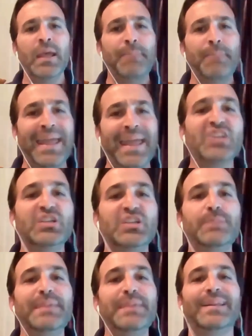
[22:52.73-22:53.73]
may
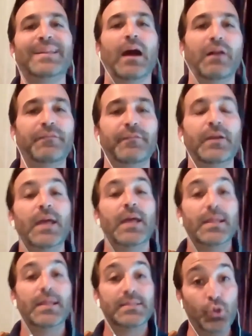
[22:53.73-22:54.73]
actually be enough
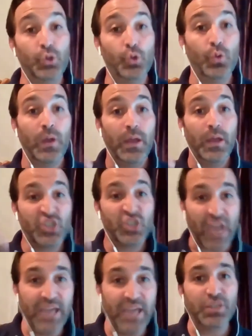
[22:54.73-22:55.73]
to
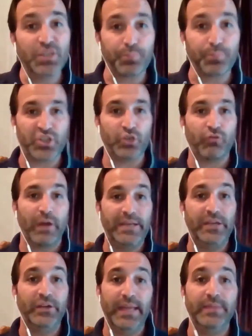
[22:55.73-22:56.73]
change the pressure
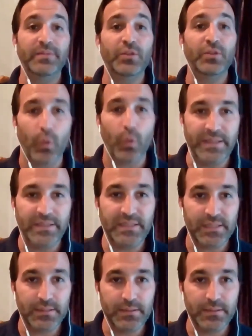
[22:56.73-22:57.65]
gradient in the joint,